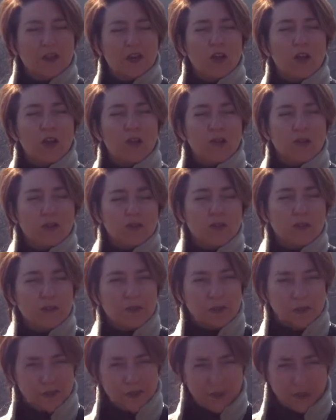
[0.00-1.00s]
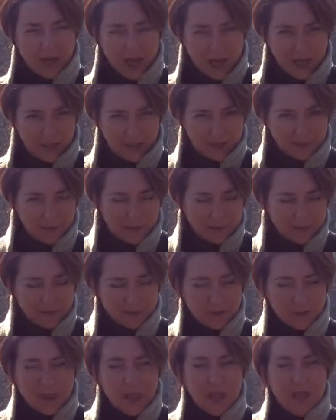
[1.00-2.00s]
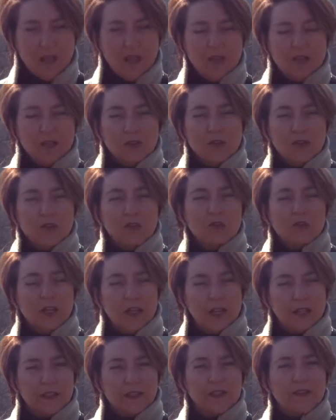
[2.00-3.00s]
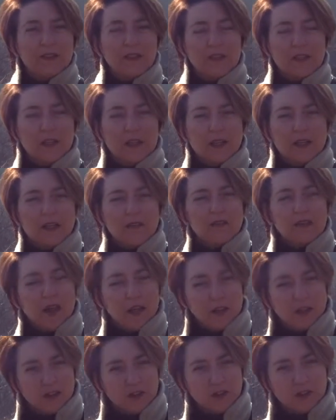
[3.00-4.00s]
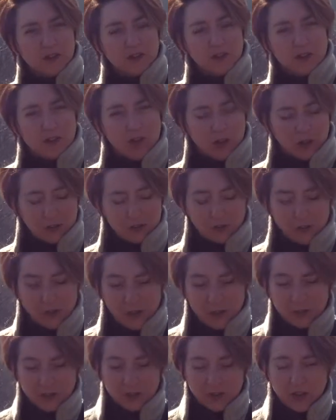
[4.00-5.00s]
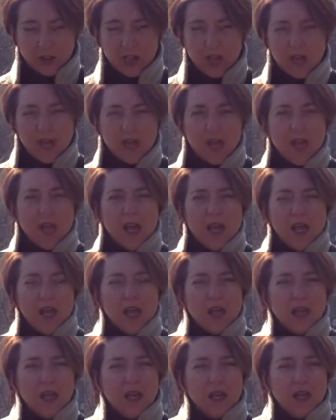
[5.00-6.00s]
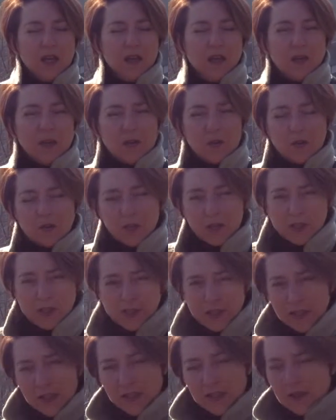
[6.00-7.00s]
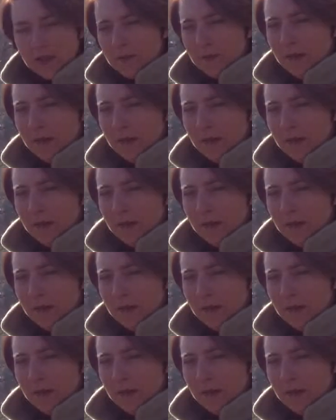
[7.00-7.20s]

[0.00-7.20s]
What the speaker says: close to the river Adda to set their factory, their cotton factory. You can see in the